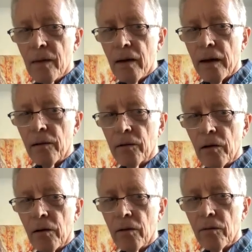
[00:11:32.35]
I don't
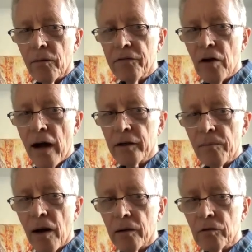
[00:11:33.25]
know, we've talked
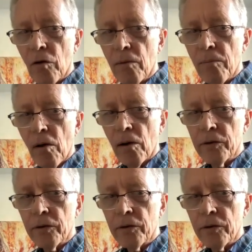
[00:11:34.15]
about torpor.